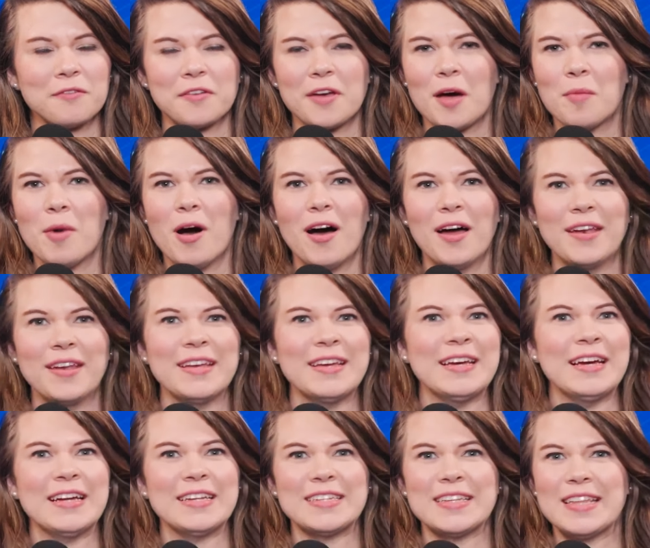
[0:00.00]
who've come on
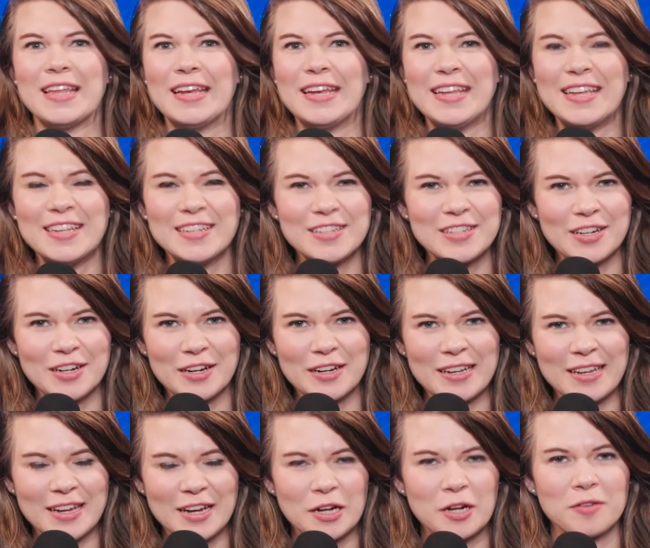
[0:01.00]
to then
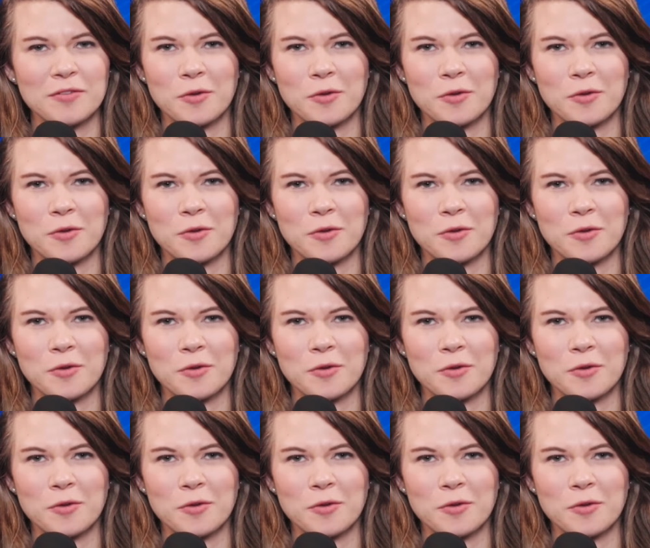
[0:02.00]
intern here.